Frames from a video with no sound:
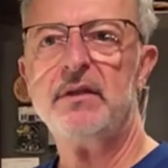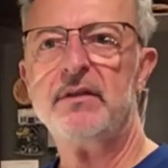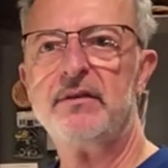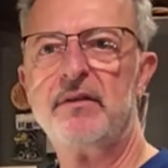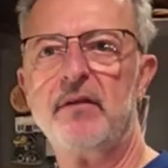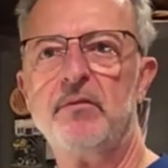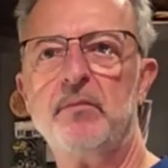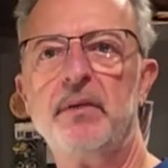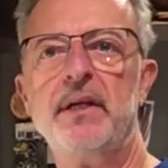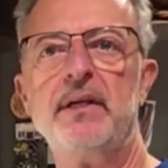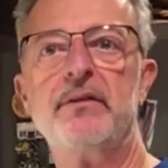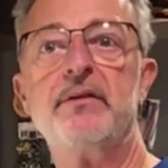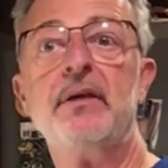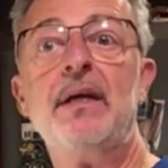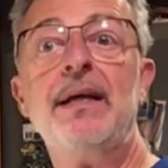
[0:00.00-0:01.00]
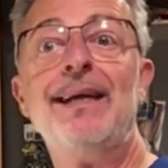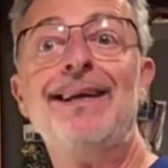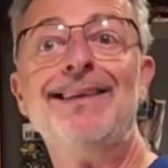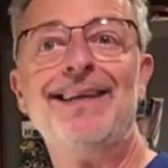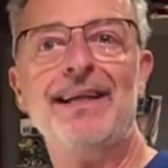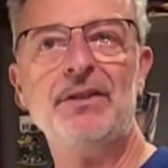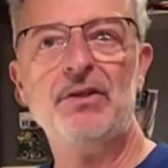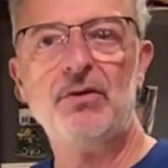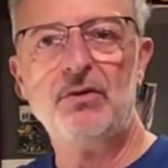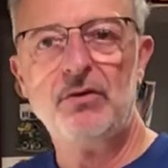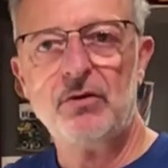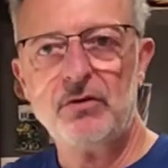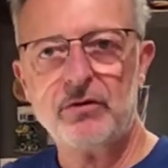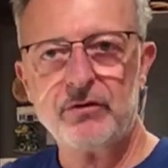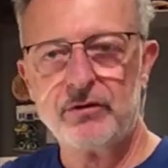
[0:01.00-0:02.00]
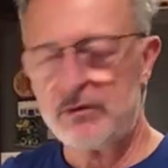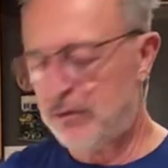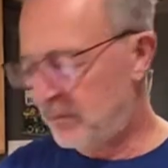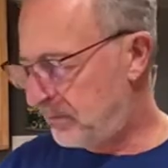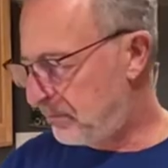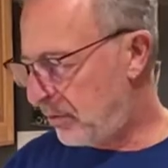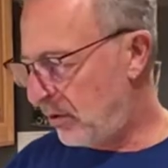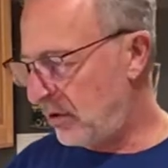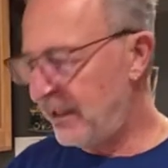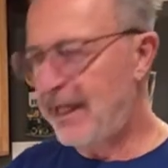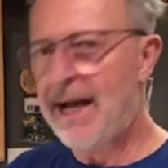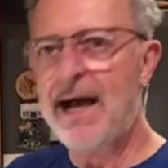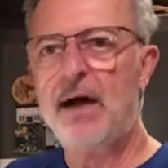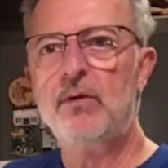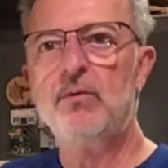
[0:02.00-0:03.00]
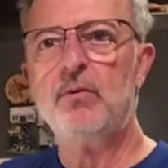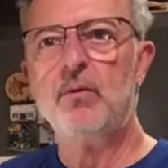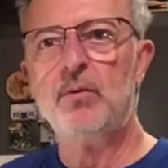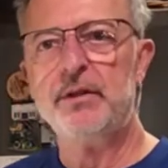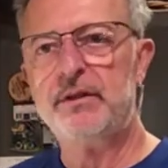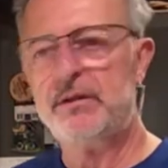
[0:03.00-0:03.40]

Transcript: 7 minutes. Then you pull it out with